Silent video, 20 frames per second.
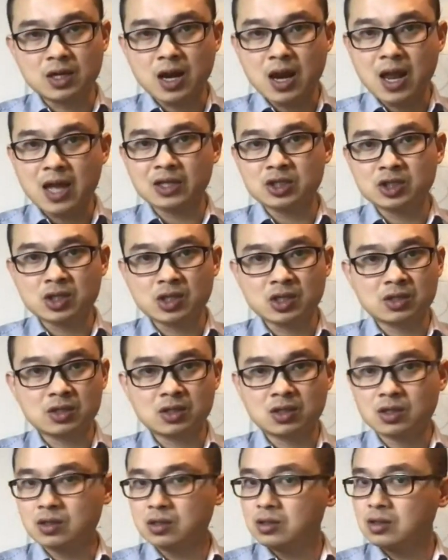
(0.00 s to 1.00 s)
large
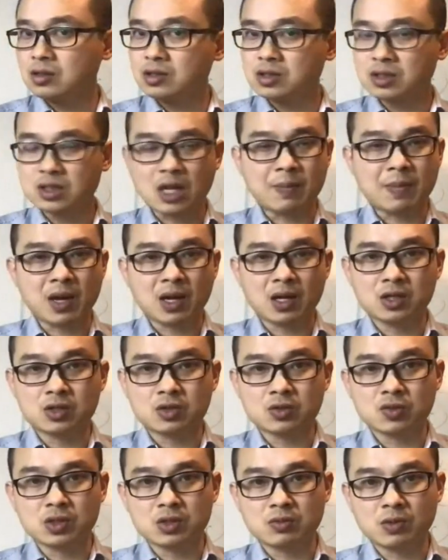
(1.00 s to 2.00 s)
intestine, stomach
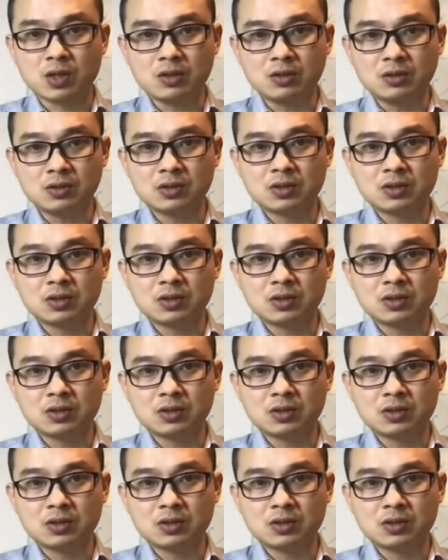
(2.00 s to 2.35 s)
issue as well.